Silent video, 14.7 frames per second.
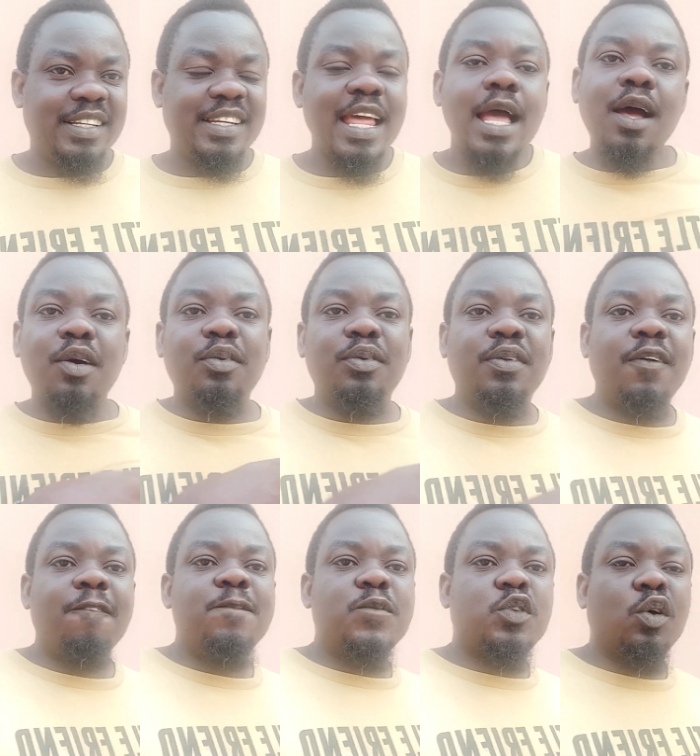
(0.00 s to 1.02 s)
Now,
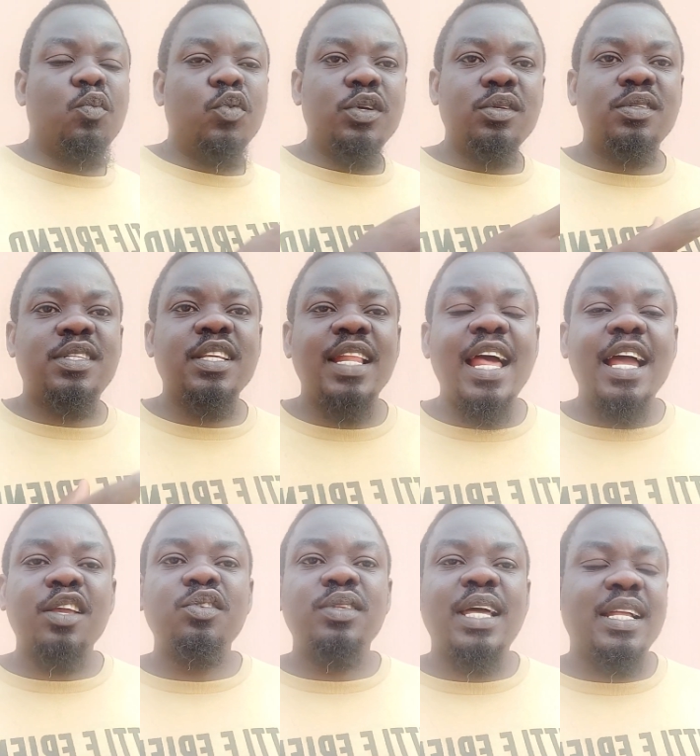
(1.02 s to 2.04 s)
some will still
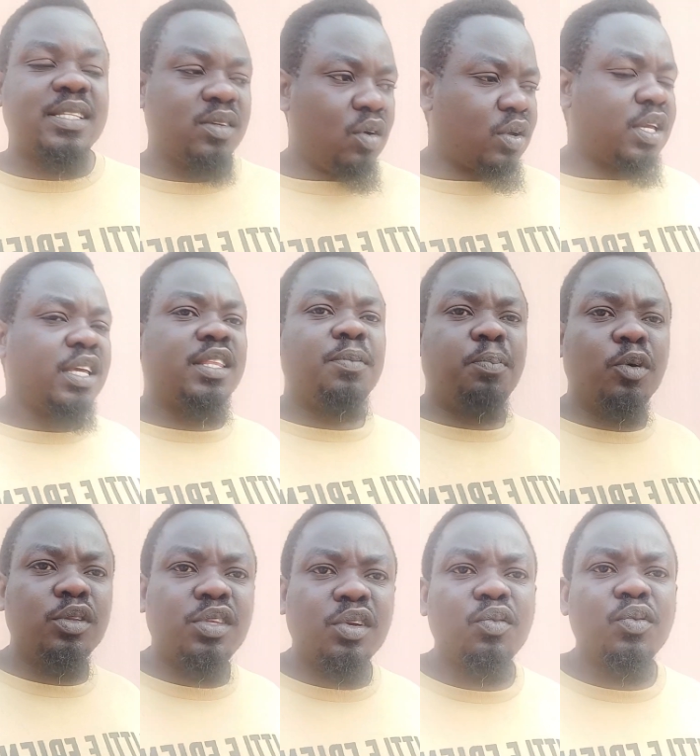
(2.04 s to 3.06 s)
argue that, okay, the
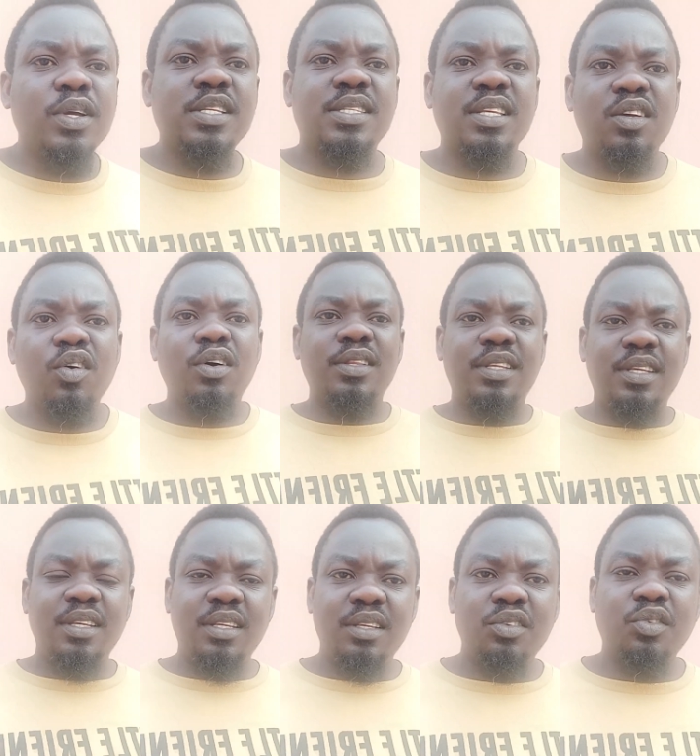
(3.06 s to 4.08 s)
poultry waste, called the
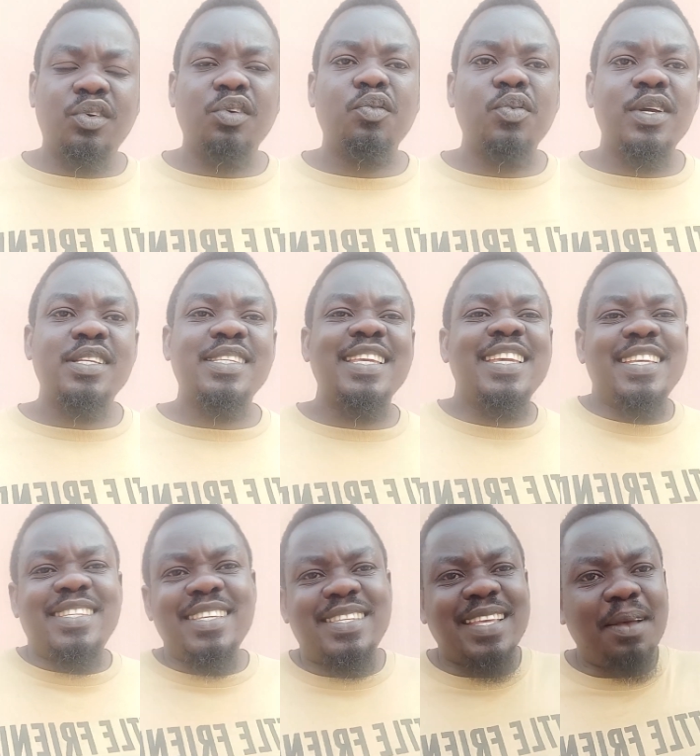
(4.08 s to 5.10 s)
urine waste,
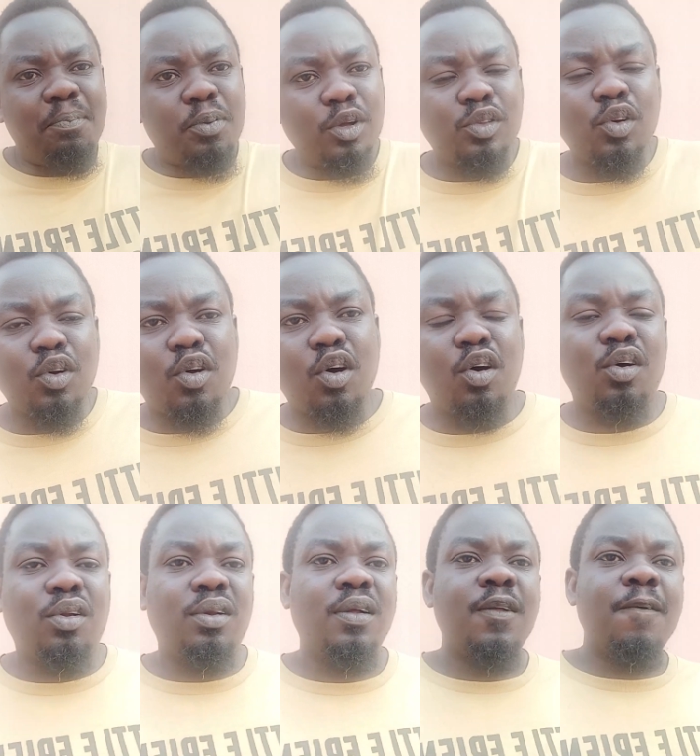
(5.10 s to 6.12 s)
is the same
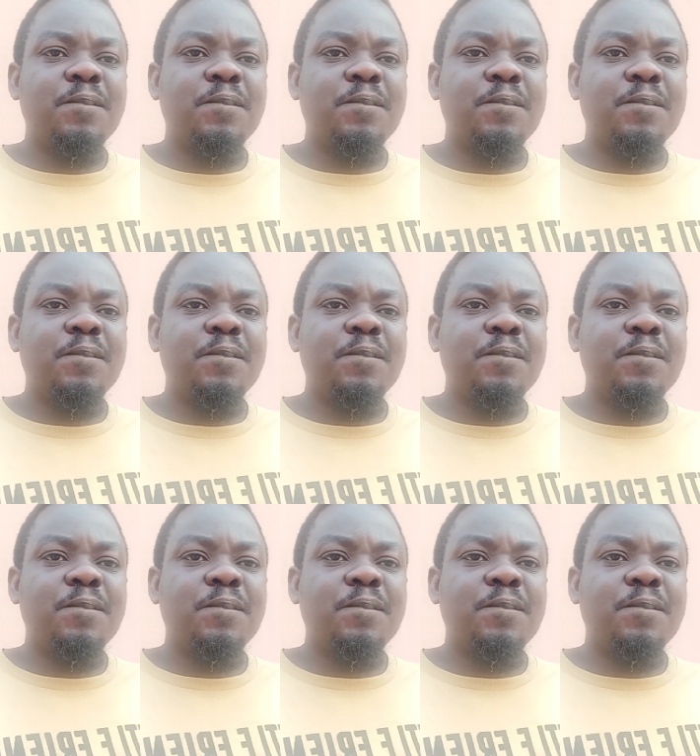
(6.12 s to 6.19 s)
protocol.